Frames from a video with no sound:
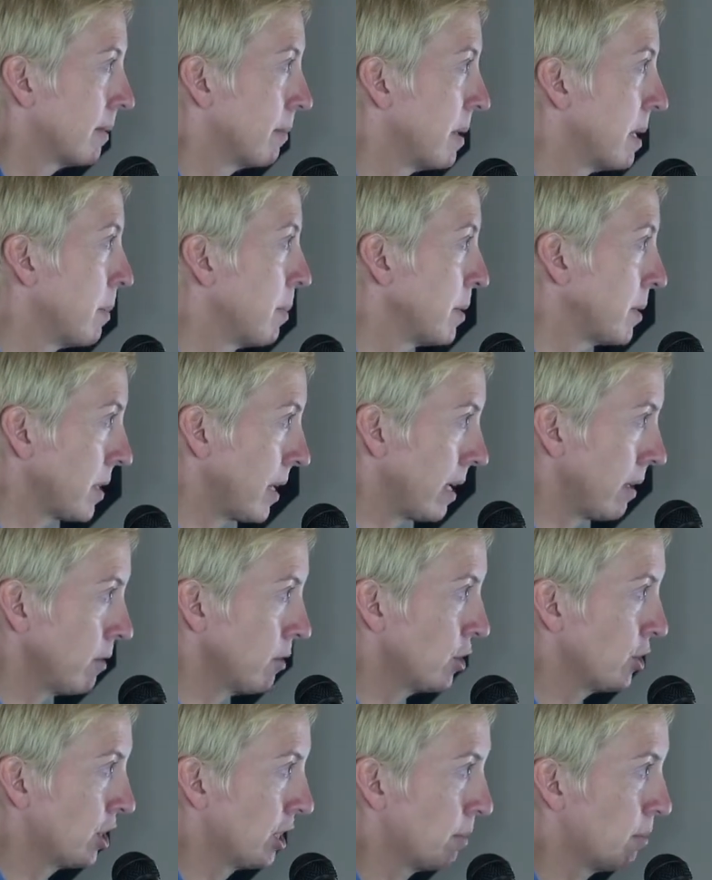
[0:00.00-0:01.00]
people's
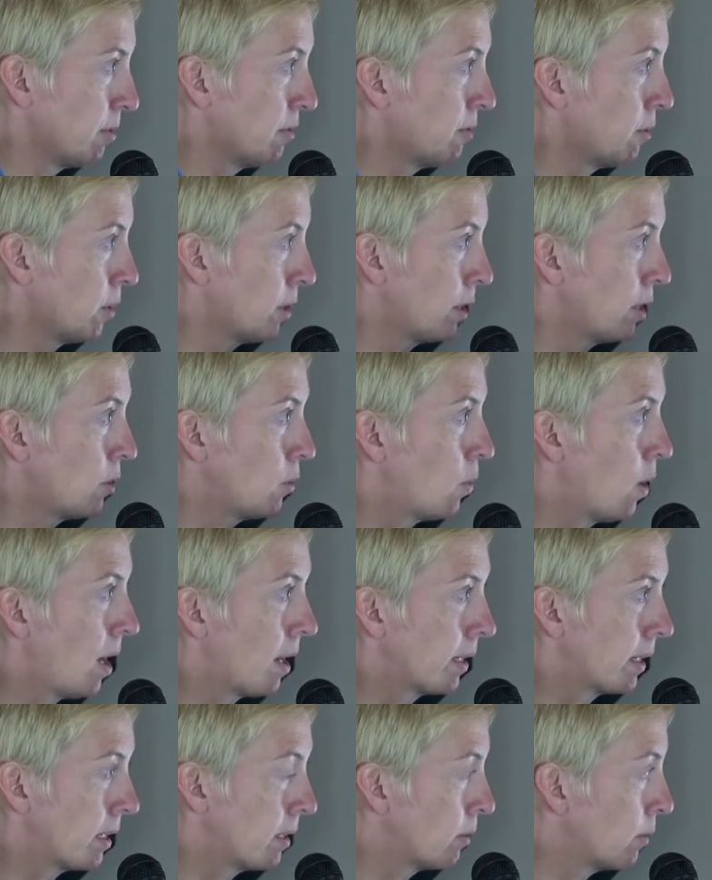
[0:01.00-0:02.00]
energy before you
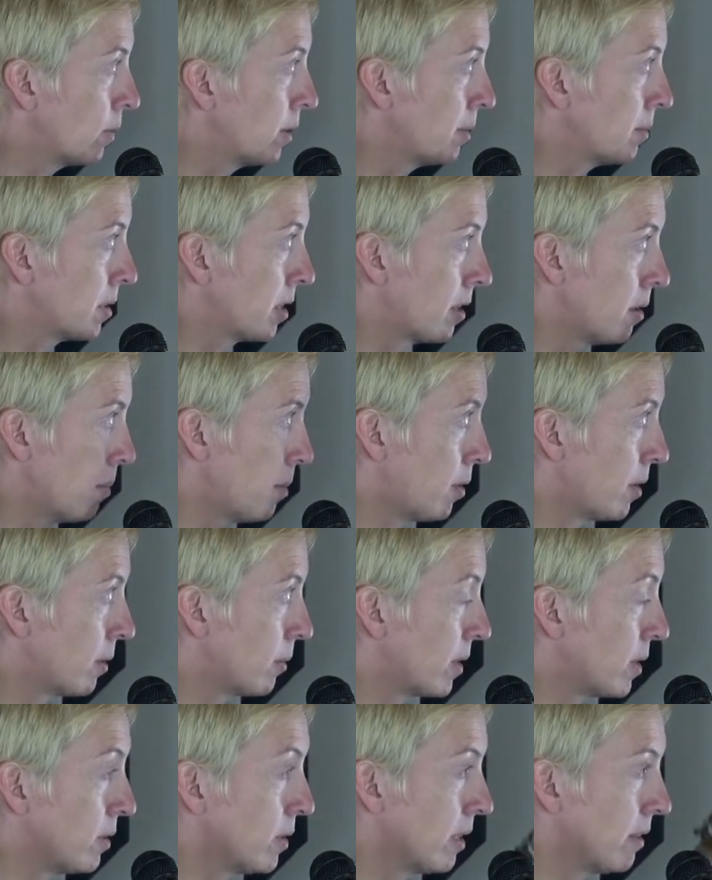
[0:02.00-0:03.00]
walk in a room to the point
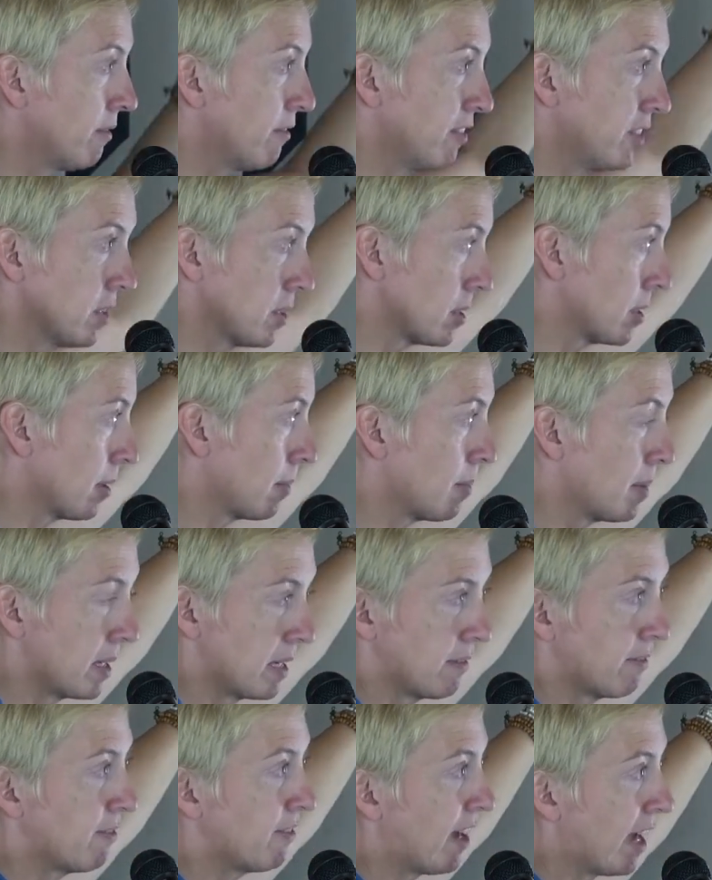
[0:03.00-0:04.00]
where you can feel
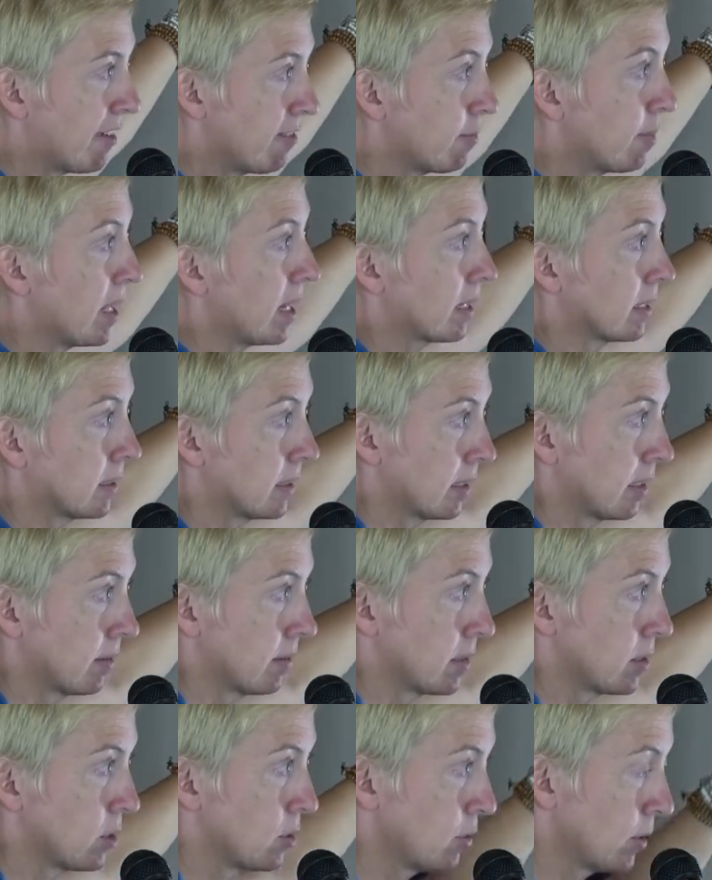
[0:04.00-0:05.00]
somebody 5 blocks down
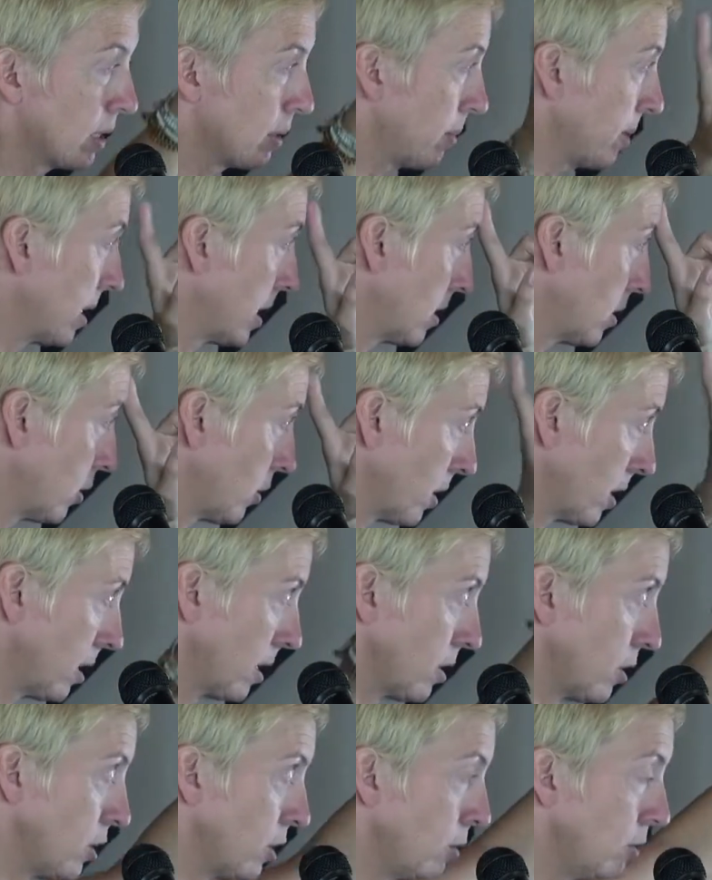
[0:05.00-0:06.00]
the street because you're
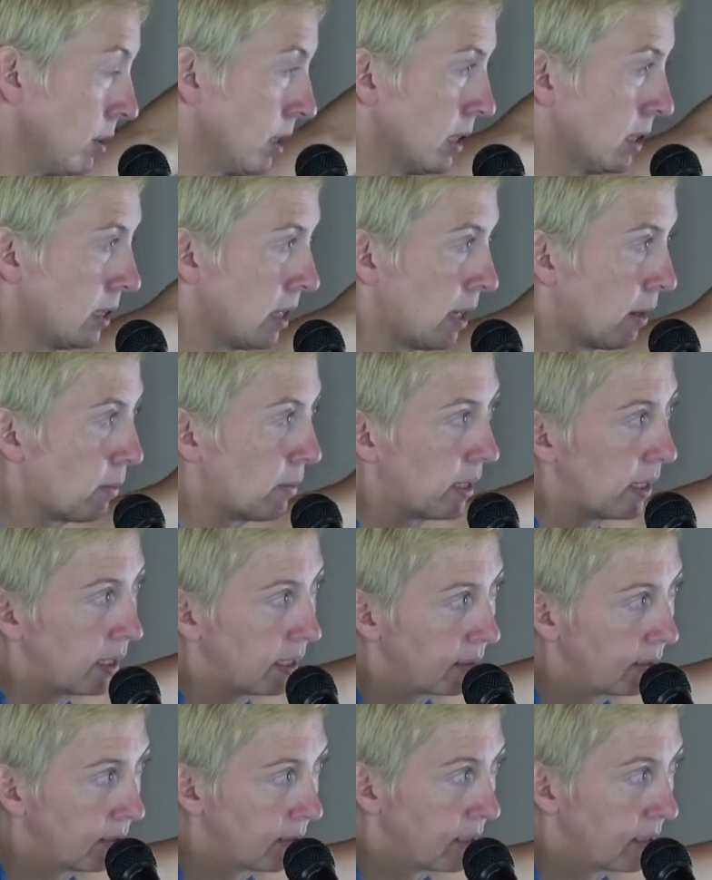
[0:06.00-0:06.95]
going to tune in that way.